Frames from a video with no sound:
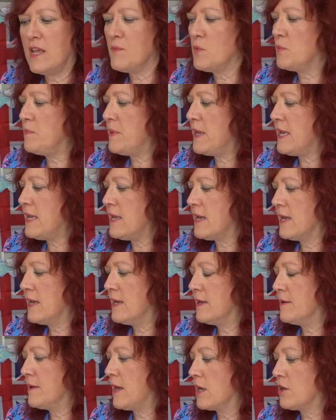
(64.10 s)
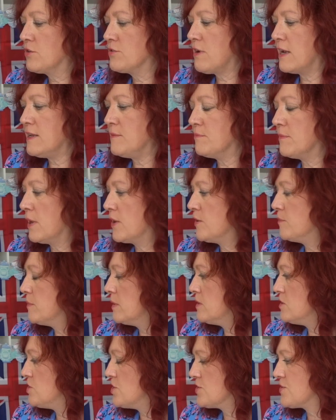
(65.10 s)
it would be a great
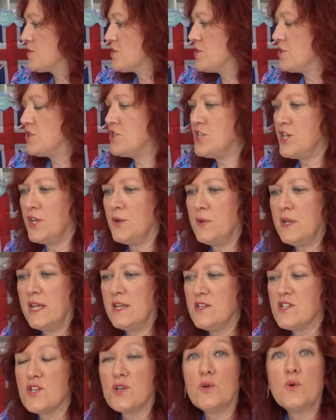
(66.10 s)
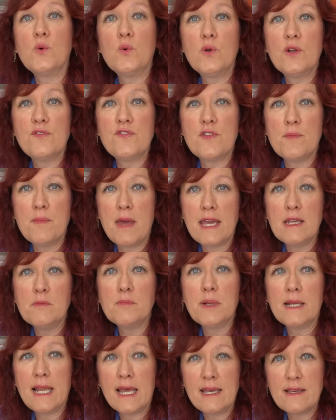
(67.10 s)
moment just to tune in to all of the
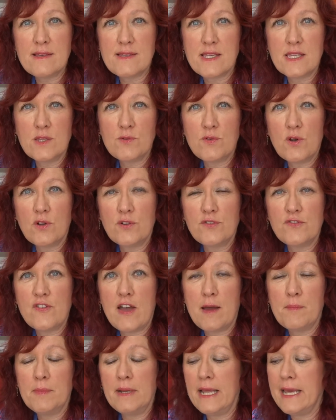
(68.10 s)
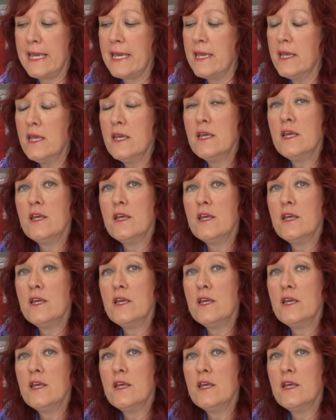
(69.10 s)
main players in the royal family.